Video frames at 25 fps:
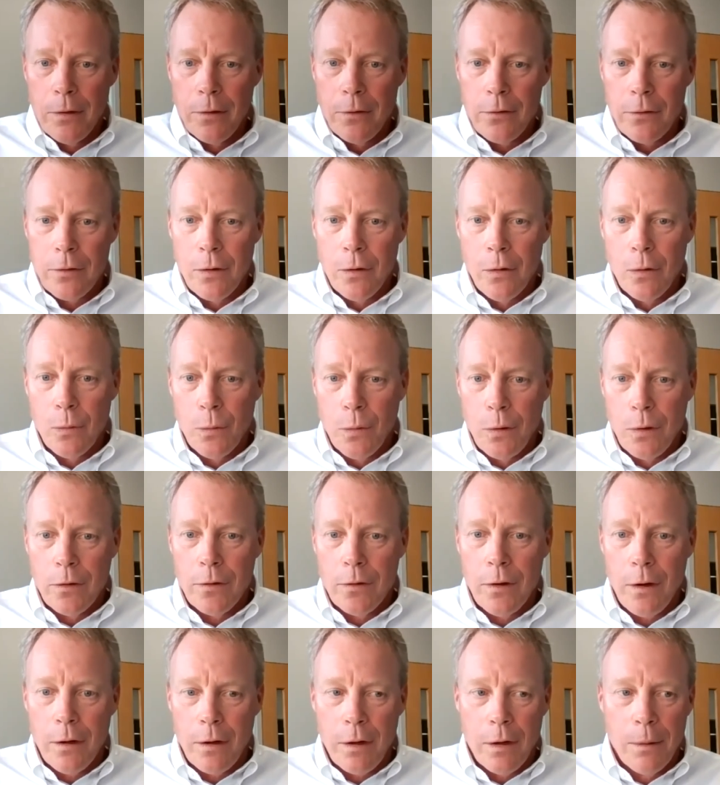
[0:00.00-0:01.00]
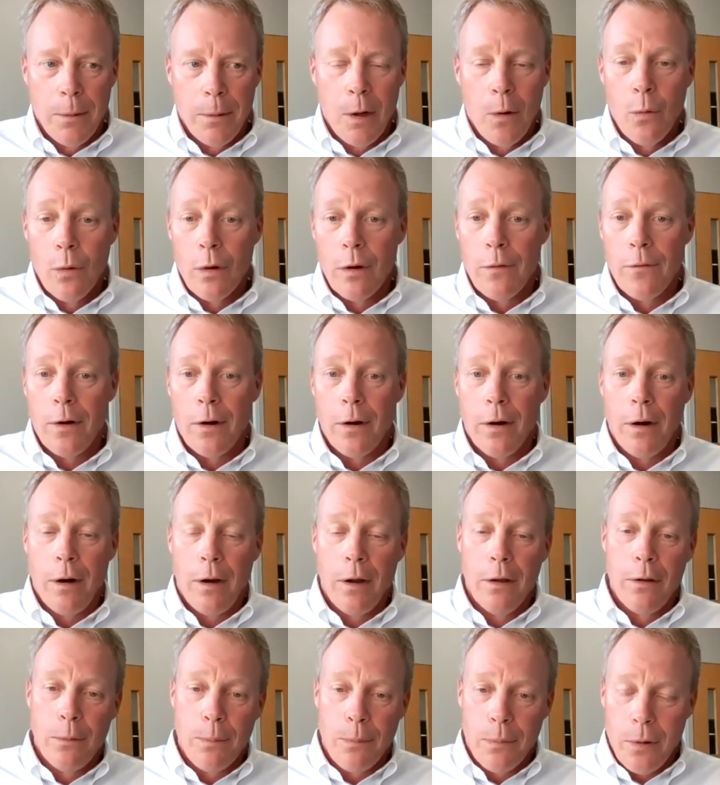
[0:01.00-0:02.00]
of years ago, and we were talking about one of our
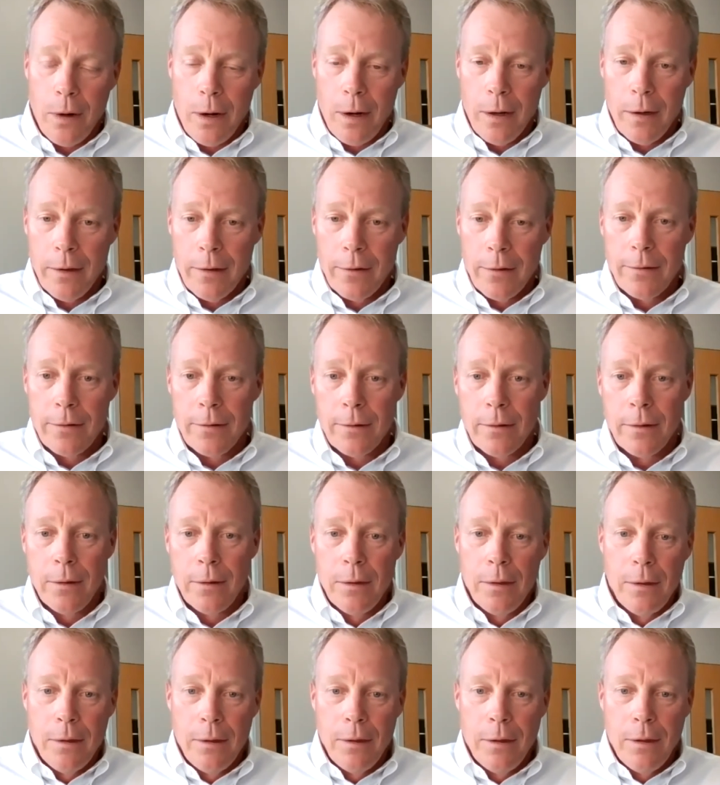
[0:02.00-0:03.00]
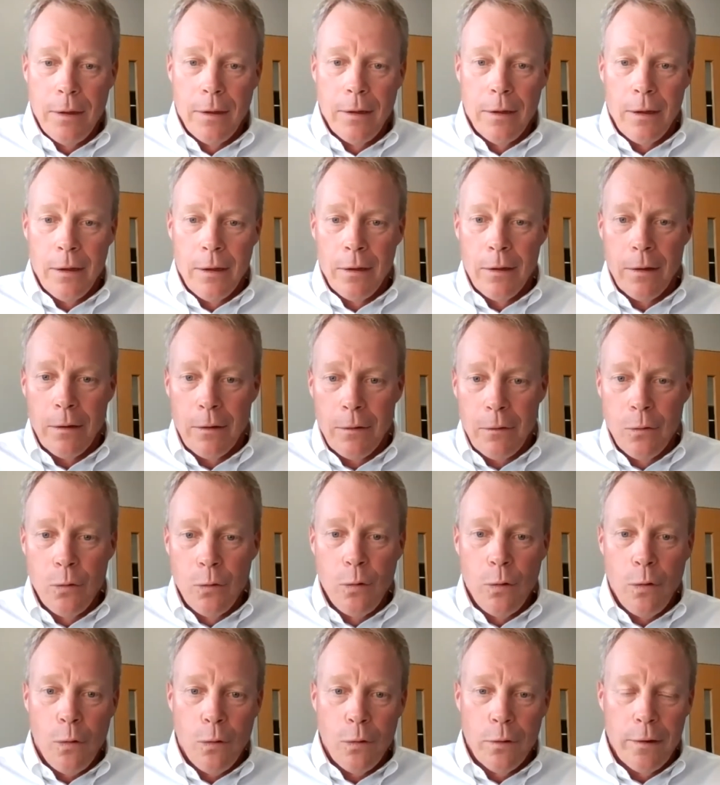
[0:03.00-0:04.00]
other products in the
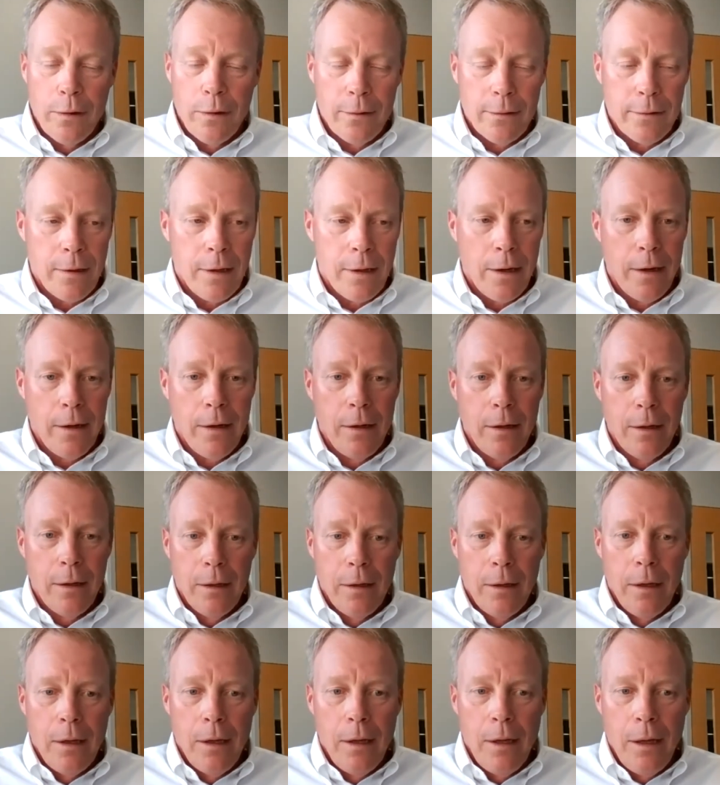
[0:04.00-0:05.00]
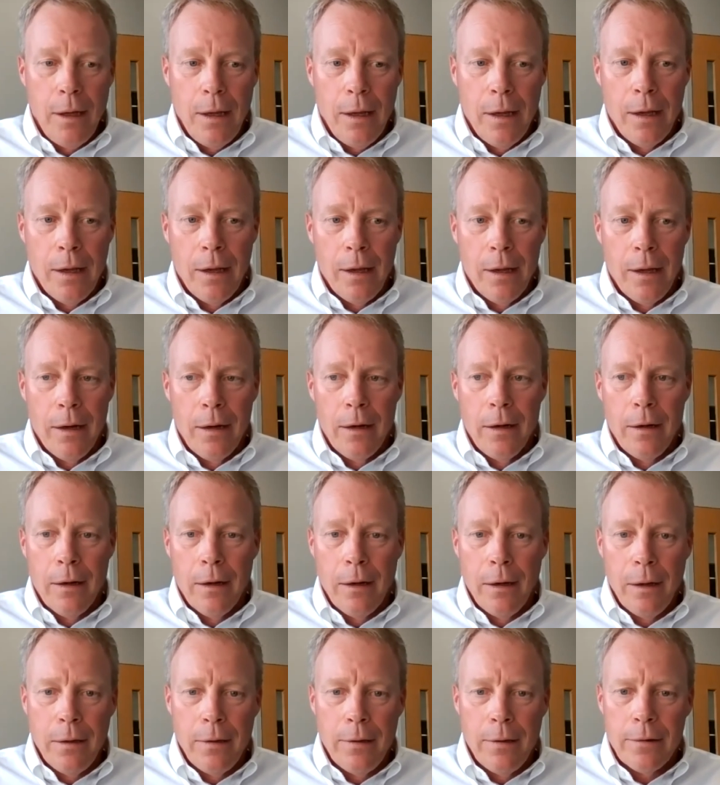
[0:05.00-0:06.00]
tool holding side. And
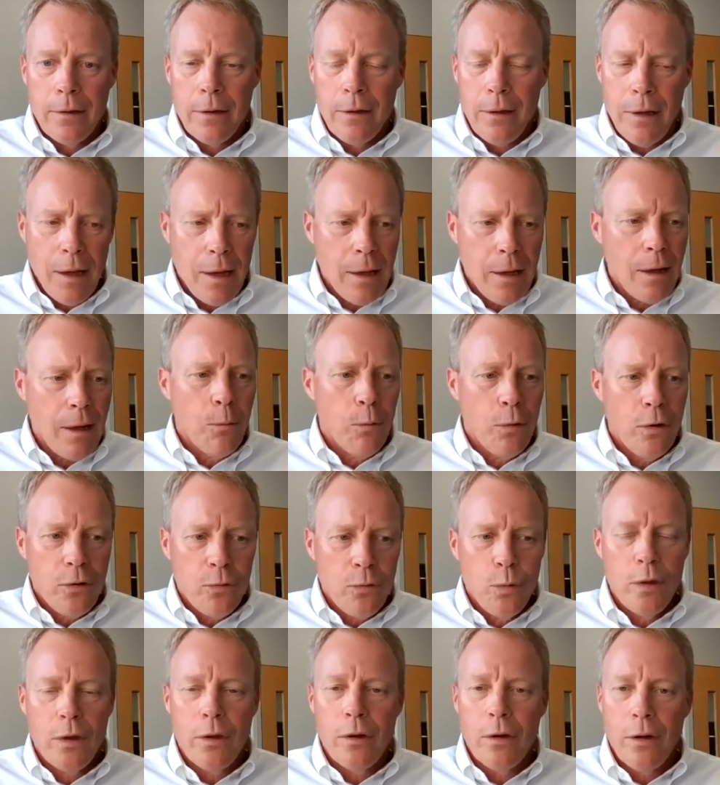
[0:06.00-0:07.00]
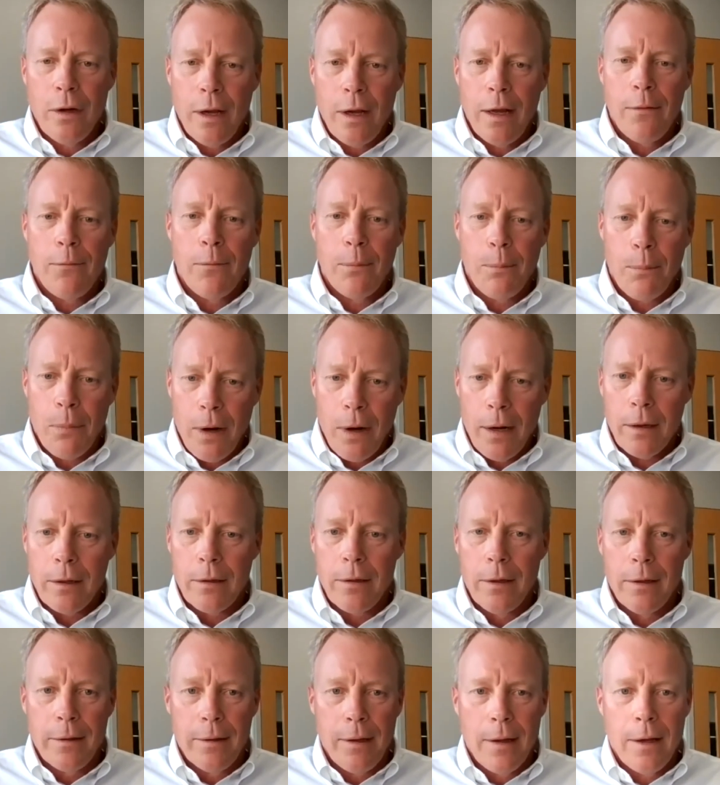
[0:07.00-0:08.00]
he said, yeah, I wish we could have a
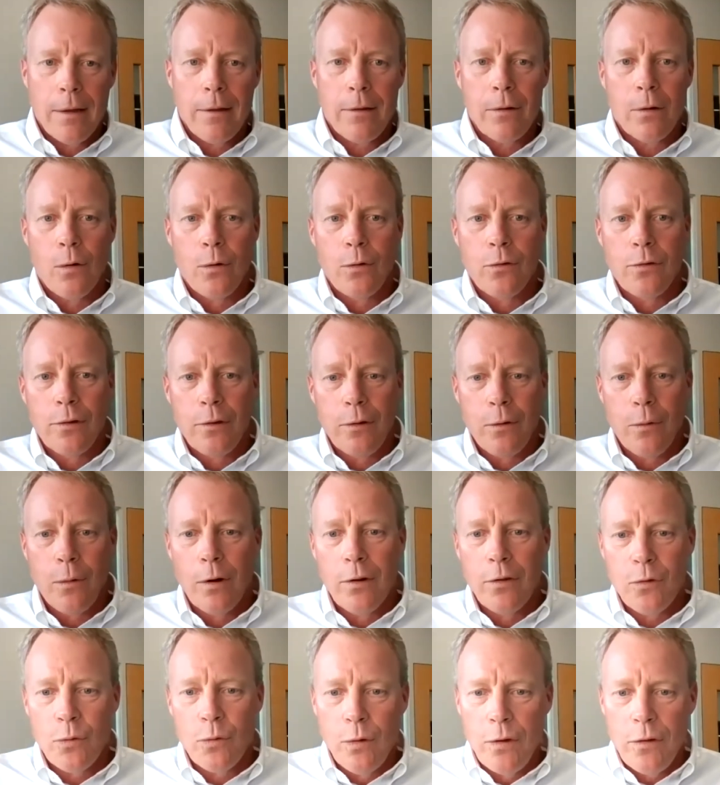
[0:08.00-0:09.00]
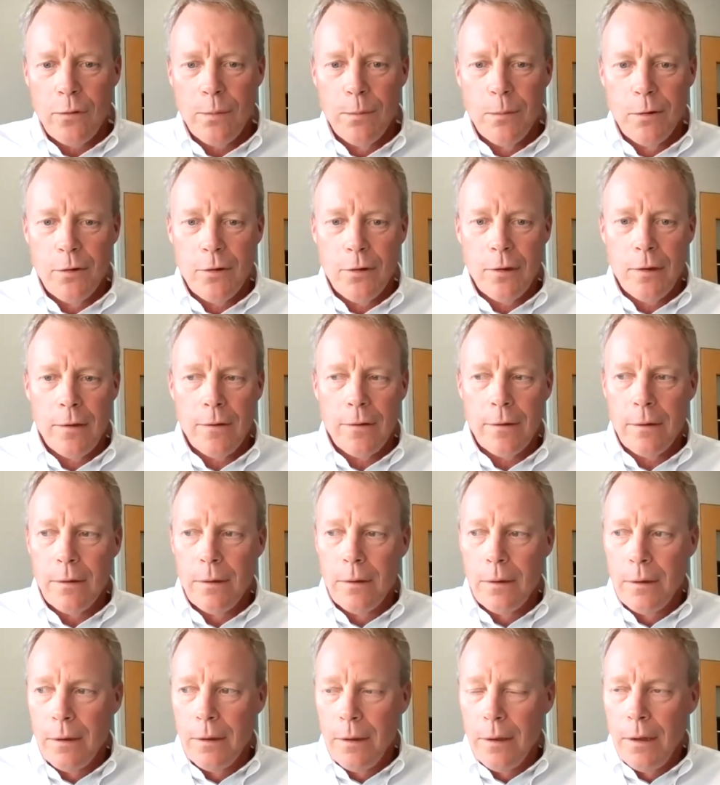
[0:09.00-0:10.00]
product like that that goes into our Swiss
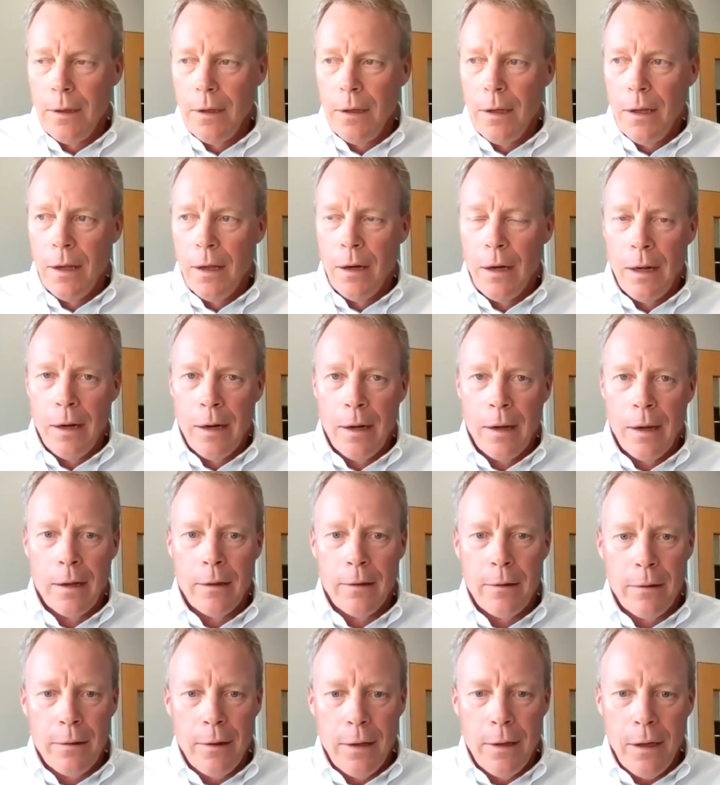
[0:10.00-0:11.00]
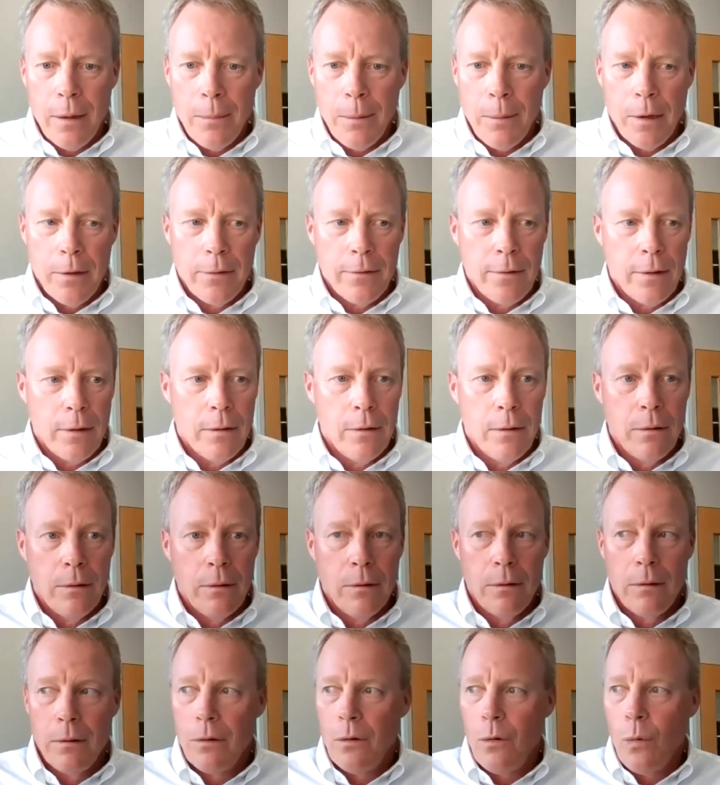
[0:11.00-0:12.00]
machines. And I got to thinking about it. I said,
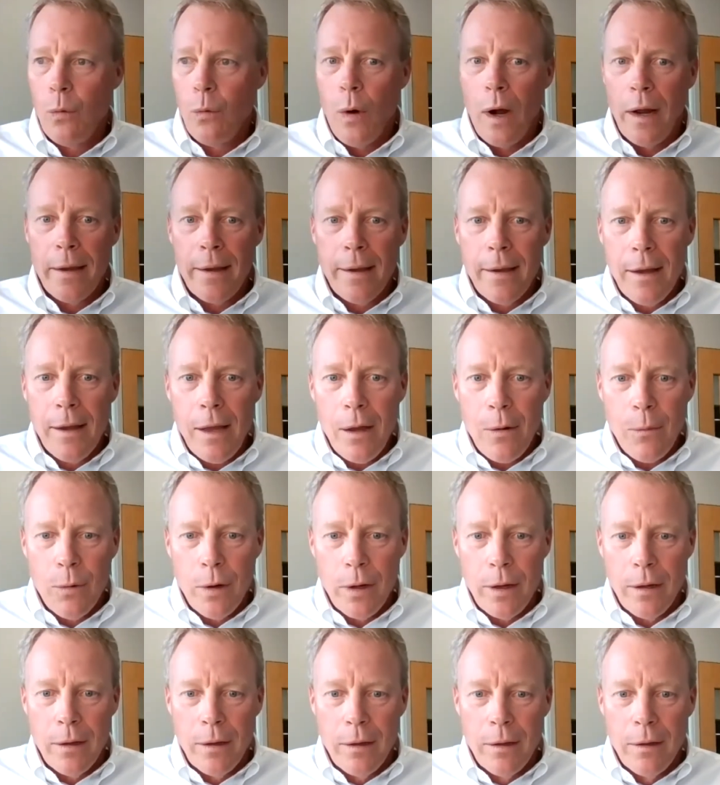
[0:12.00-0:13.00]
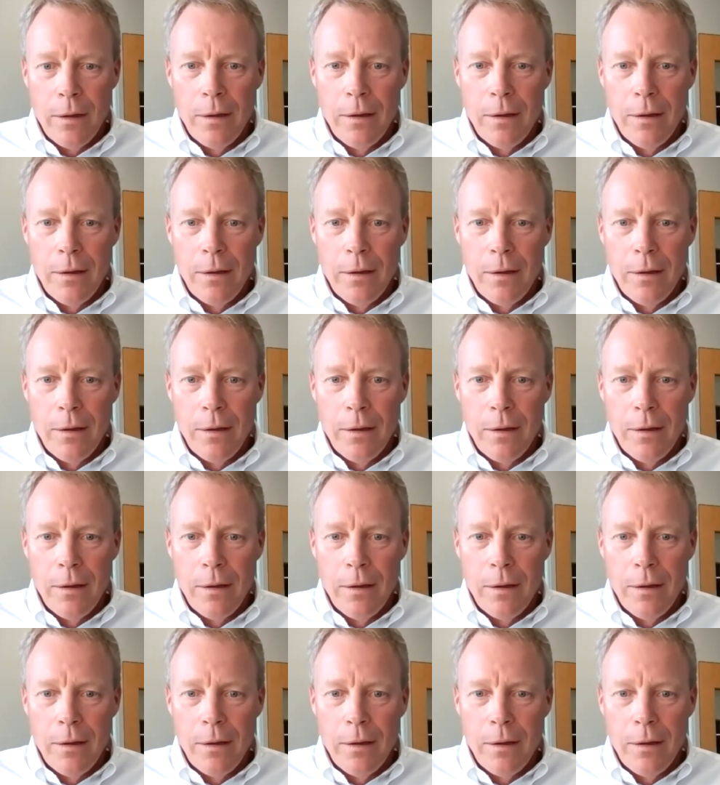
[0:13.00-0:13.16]
why can't we?